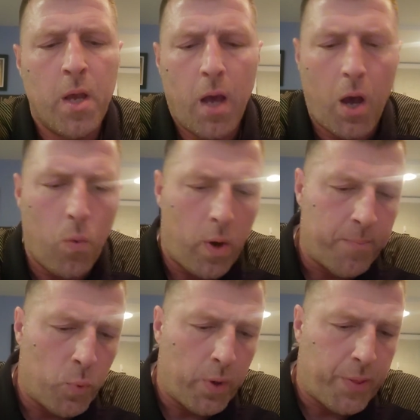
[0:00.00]
Oh, one
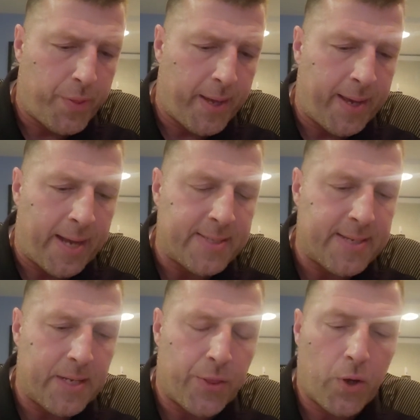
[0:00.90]
more thing. I
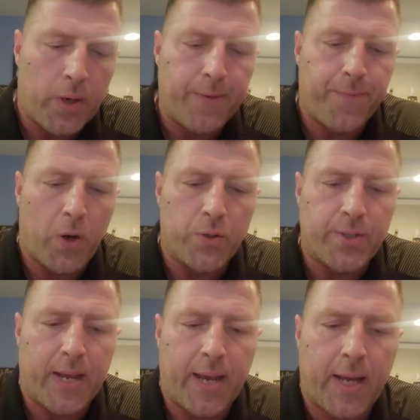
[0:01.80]
said the 31st
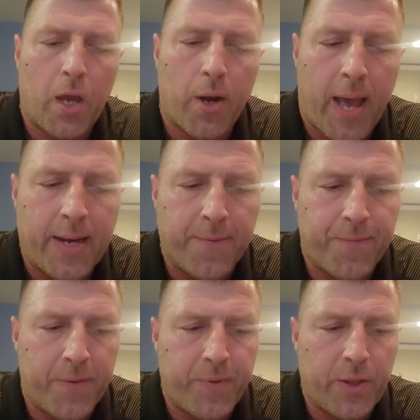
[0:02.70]
they got to go down to
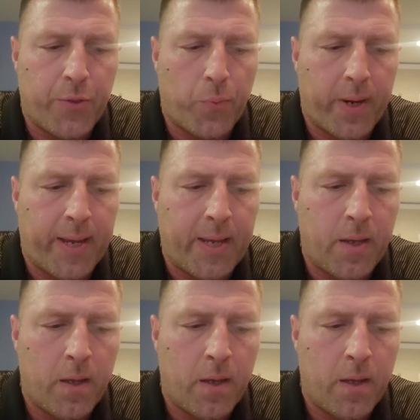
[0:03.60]
53,